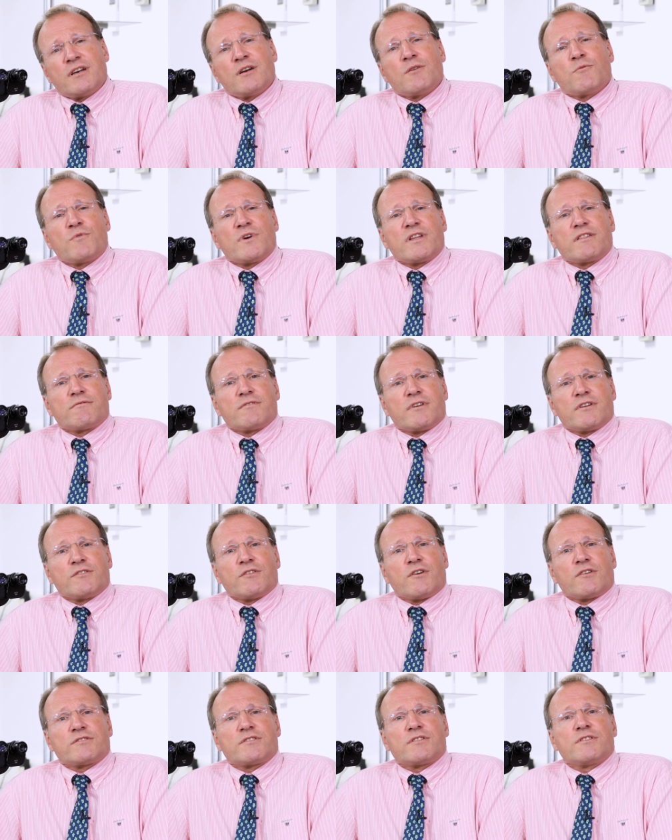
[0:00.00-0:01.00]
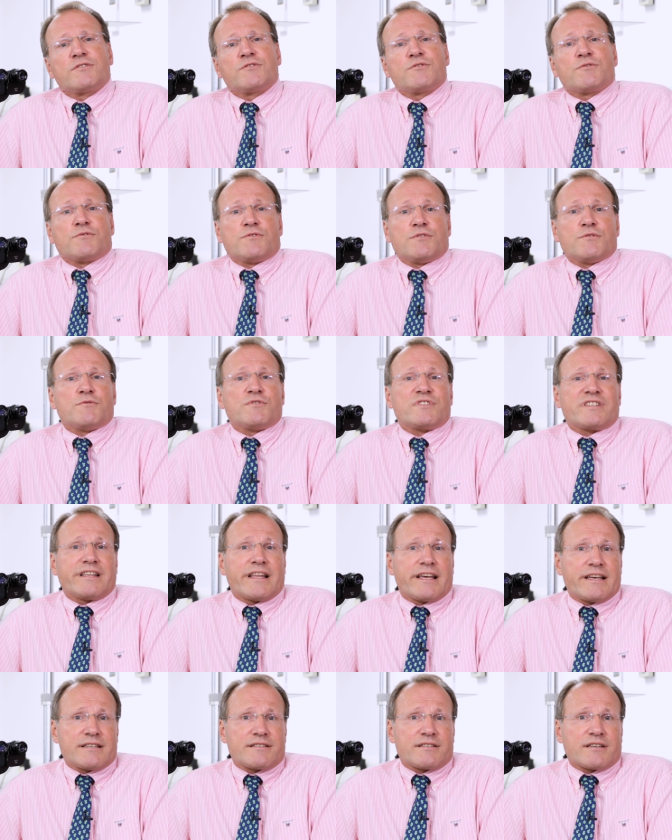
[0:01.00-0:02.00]
whether or not to use
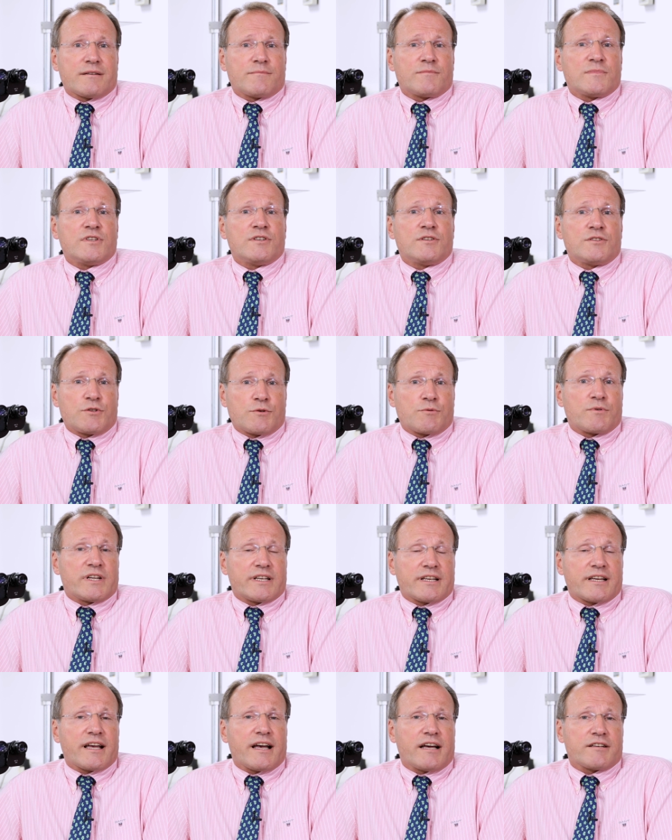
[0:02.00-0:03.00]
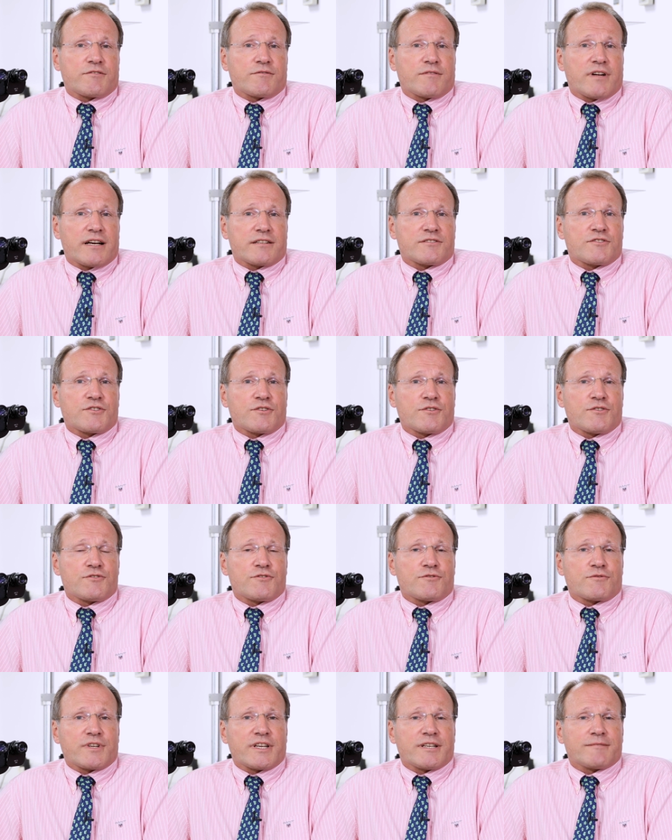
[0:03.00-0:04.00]
laser during cataract
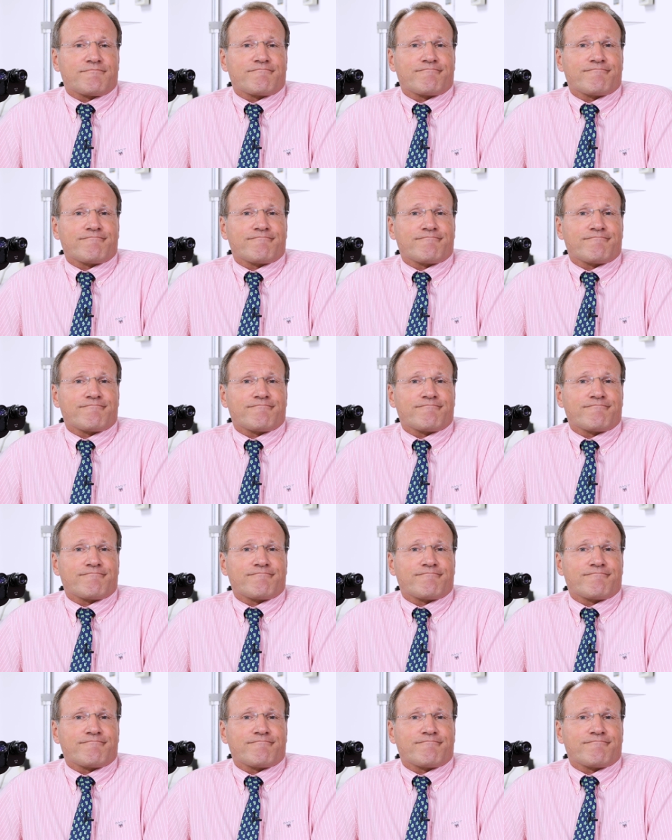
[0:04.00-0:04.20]
surgery.